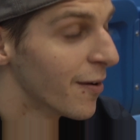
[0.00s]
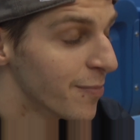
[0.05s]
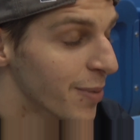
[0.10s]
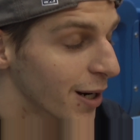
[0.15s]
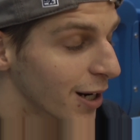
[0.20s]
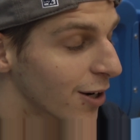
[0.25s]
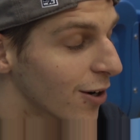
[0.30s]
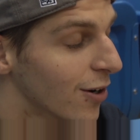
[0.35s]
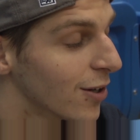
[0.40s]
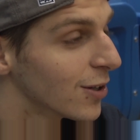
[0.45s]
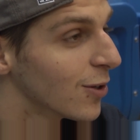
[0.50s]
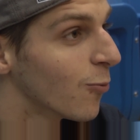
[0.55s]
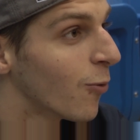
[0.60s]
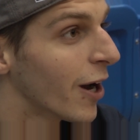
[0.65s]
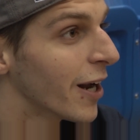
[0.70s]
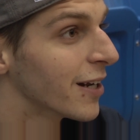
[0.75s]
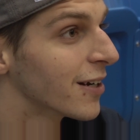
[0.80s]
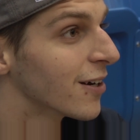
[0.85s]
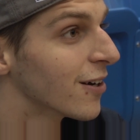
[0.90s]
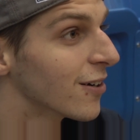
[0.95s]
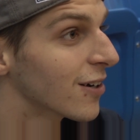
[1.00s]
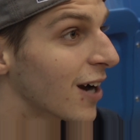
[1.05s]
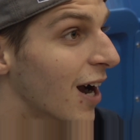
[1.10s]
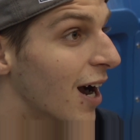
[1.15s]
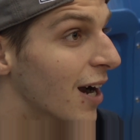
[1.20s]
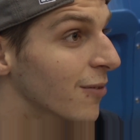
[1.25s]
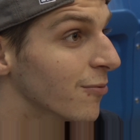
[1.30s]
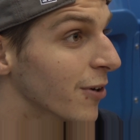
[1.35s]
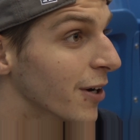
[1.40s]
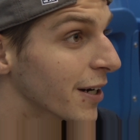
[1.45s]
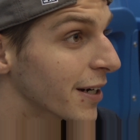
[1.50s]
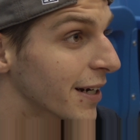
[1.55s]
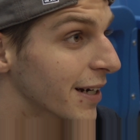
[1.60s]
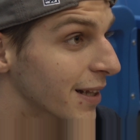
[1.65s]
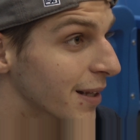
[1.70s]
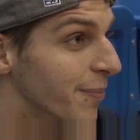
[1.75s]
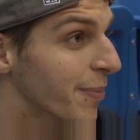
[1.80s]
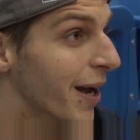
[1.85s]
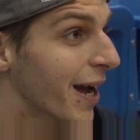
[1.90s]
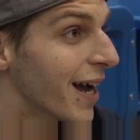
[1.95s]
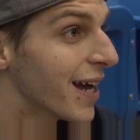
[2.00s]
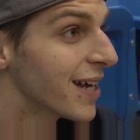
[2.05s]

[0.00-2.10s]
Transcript: I've been called the white Kurt Heinrich in the